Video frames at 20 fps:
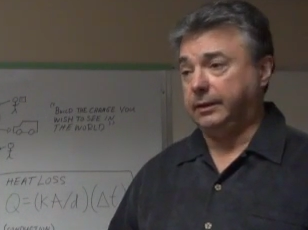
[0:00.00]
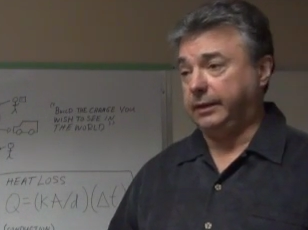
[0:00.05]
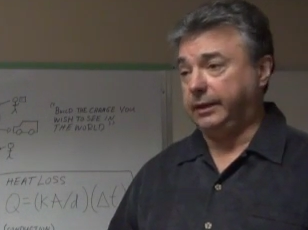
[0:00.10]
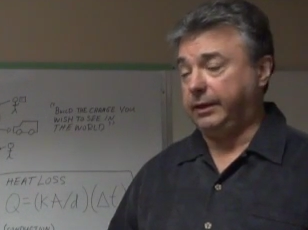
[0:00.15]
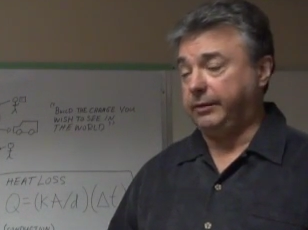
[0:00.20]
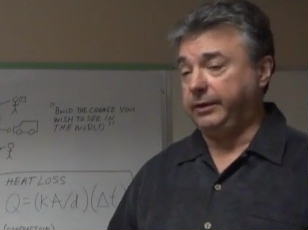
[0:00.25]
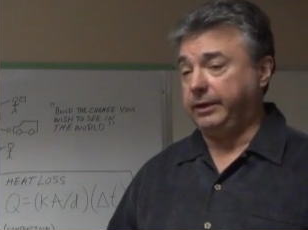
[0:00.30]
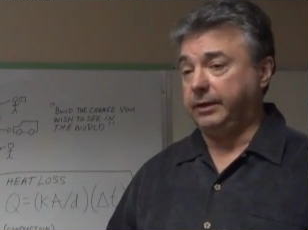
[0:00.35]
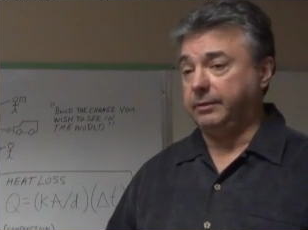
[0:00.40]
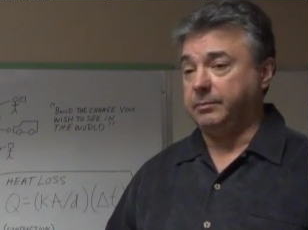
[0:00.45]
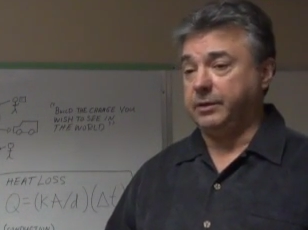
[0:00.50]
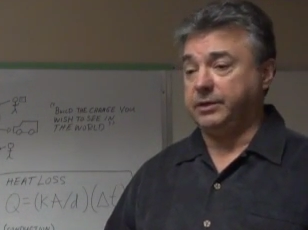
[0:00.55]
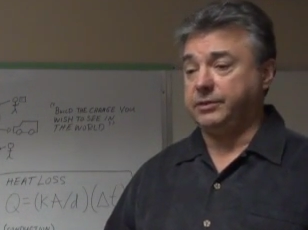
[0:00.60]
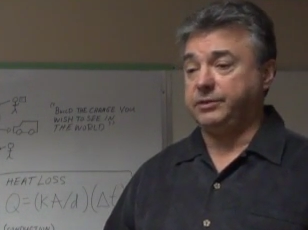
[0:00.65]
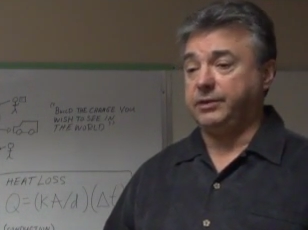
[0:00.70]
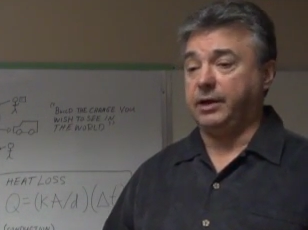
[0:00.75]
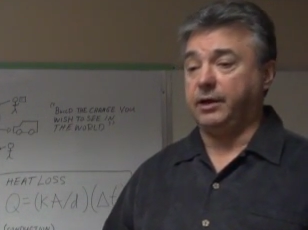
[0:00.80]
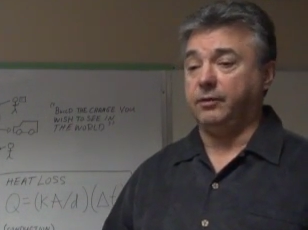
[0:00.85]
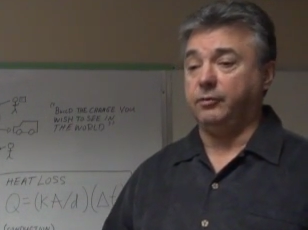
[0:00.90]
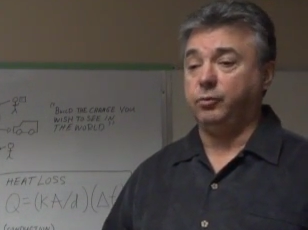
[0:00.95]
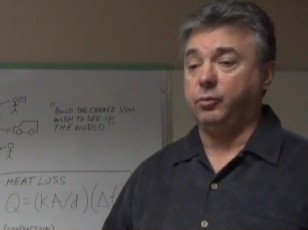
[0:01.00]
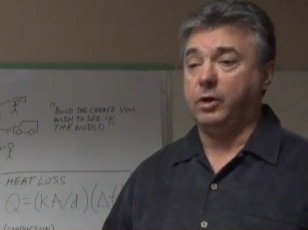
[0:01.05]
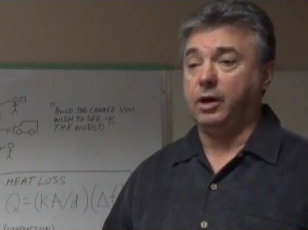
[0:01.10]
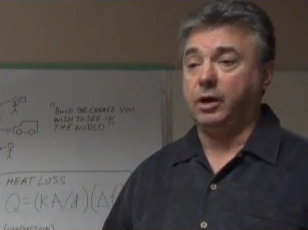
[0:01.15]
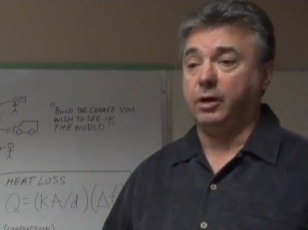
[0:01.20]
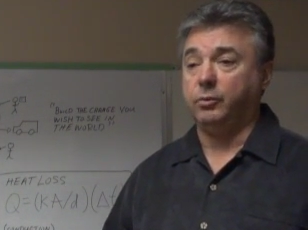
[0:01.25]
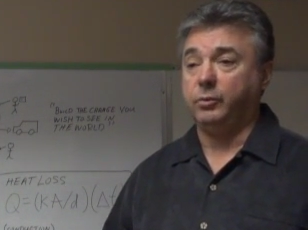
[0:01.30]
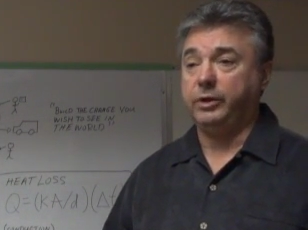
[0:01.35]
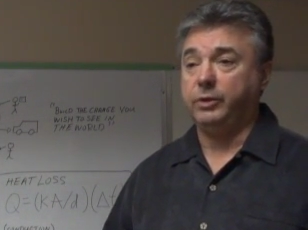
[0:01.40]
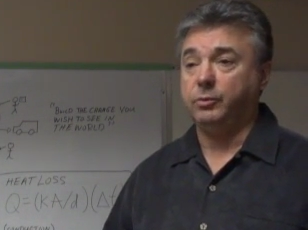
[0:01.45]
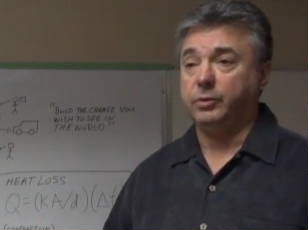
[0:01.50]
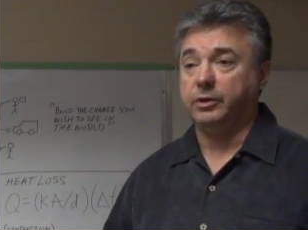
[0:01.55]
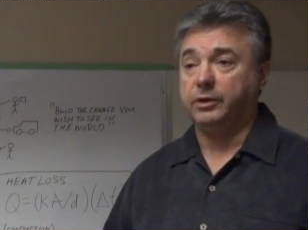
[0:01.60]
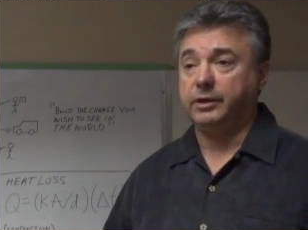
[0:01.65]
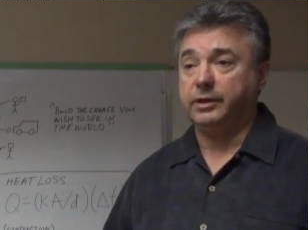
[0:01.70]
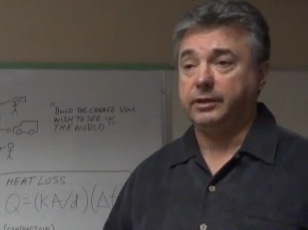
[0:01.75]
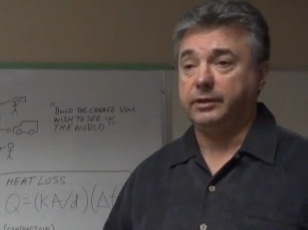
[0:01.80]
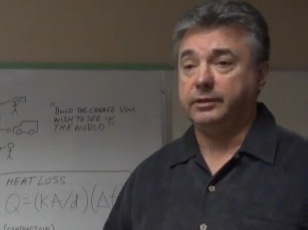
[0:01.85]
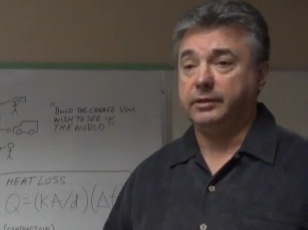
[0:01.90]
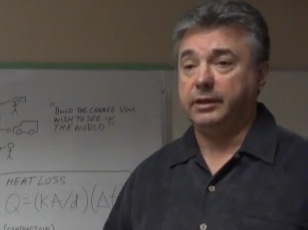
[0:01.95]
Larry and myself, we
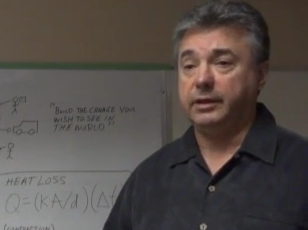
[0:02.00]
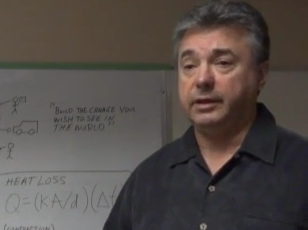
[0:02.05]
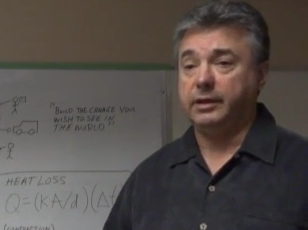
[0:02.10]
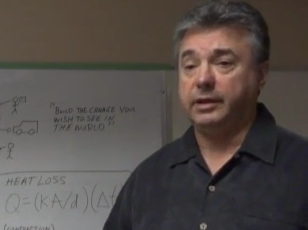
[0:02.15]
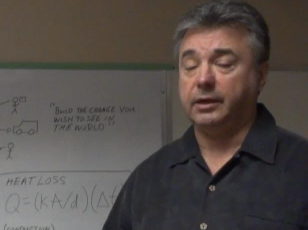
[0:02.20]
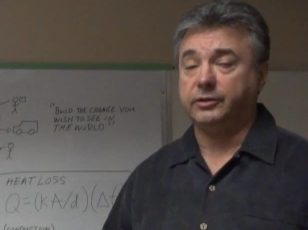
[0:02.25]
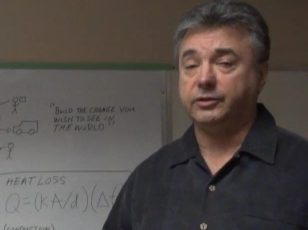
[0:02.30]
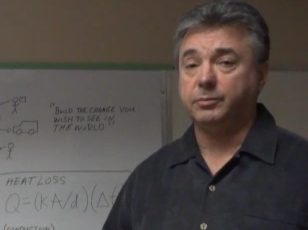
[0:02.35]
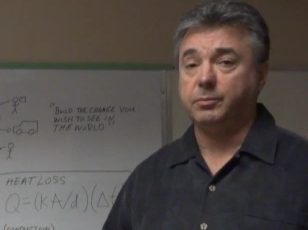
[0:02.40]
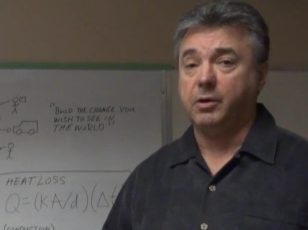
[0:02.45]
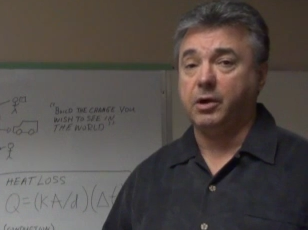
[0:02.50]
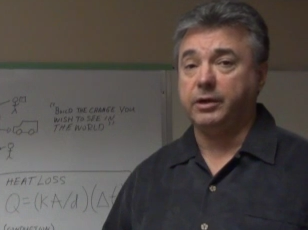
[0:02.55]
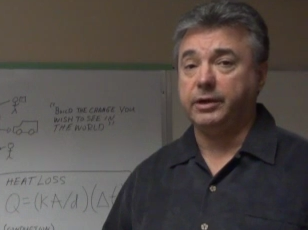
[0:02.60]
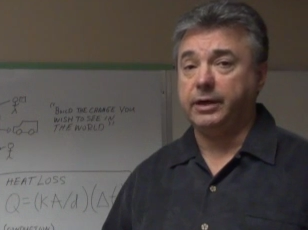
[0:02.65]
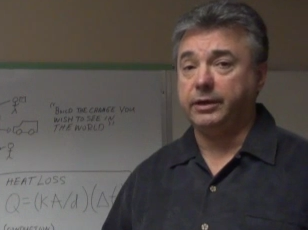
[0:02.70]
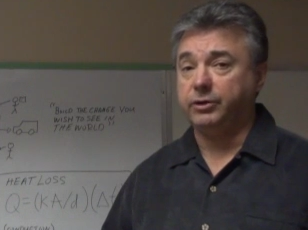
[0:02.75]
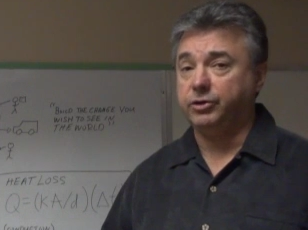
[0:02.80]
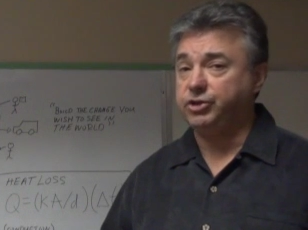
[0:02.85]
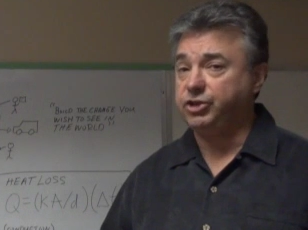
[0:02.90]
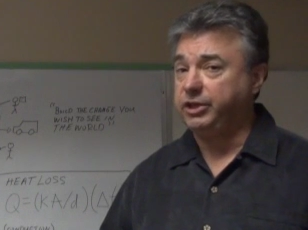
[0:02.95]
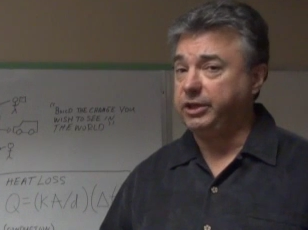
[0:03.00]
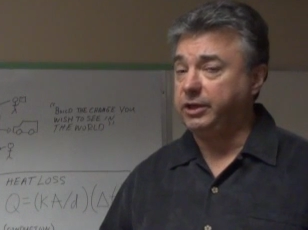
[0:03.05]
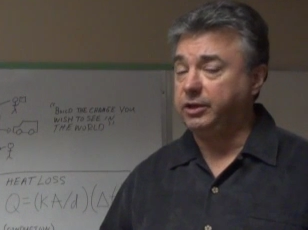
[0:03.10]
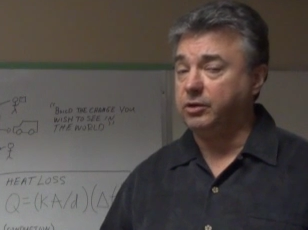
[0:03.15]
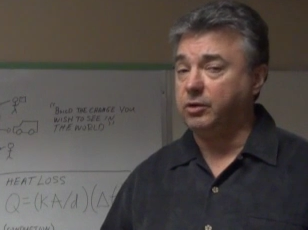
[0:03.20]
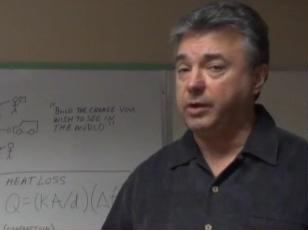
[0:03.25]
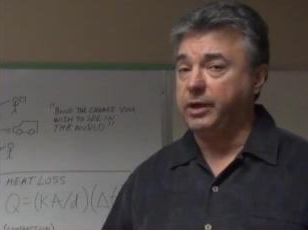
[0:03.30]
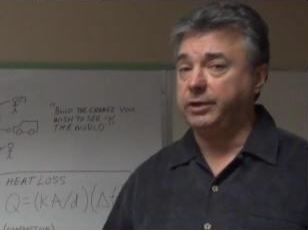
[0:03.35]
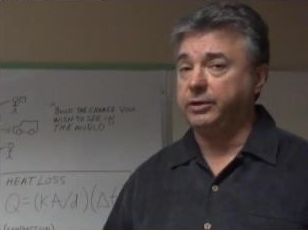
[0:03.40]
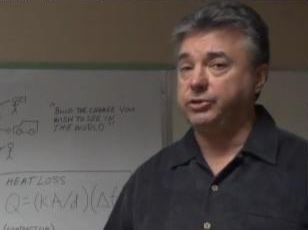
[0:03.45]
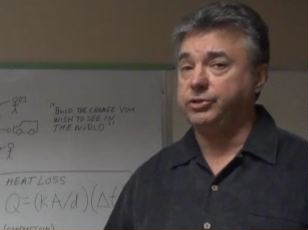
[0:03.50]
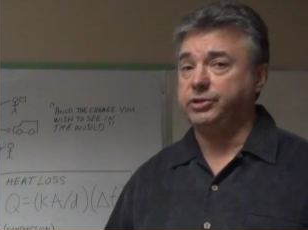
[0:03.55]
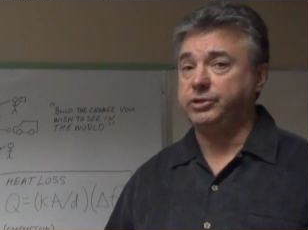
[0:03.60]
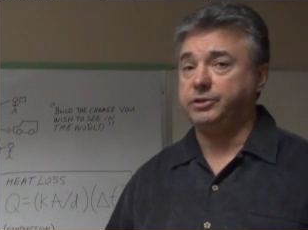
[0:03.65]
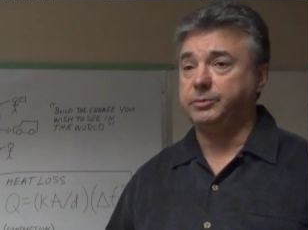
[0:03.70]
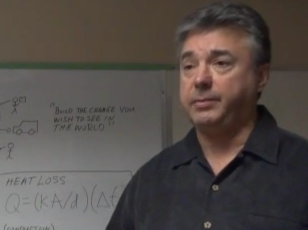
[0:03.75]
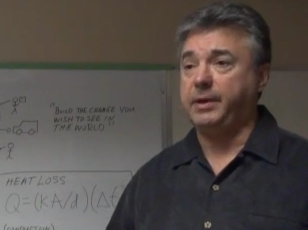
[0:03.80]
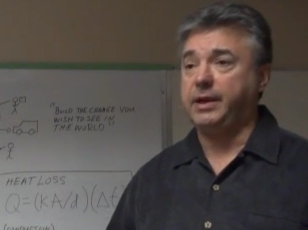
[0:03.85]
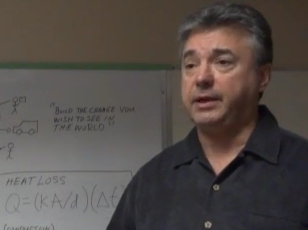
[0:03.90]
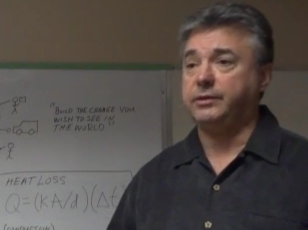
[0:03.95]
work in the smart energy, eco-energy
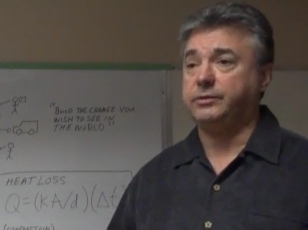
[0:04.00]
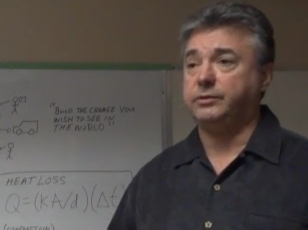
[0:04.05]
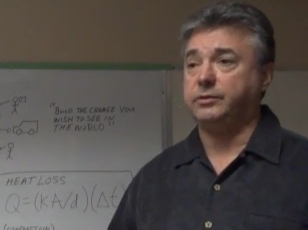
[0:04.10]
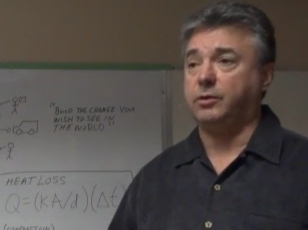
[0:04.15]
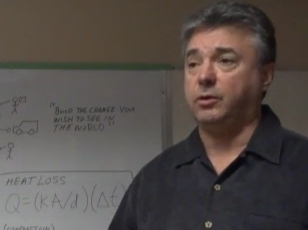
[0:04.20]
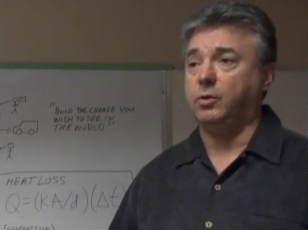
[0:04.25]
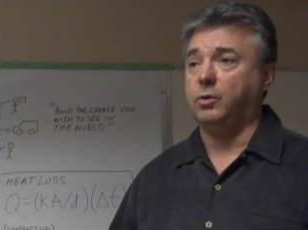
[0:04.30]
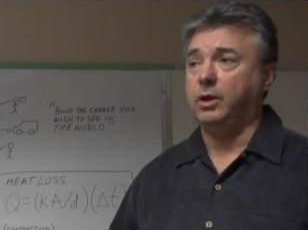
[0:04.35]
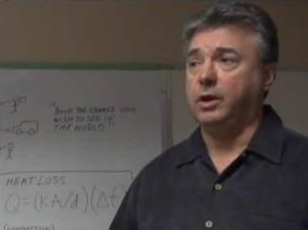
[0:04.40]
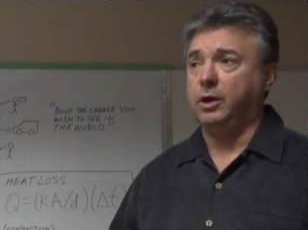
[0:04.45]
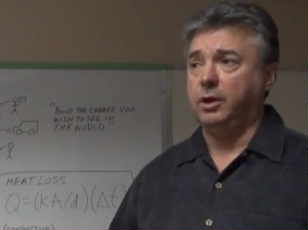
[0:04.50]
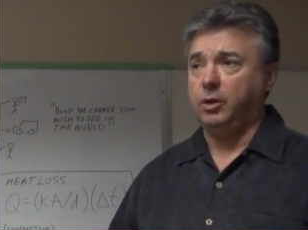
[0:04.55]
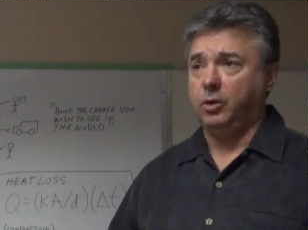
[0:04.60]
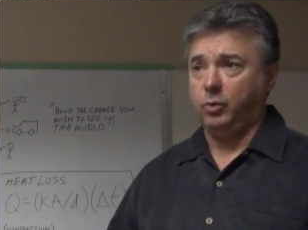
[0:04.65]
space, so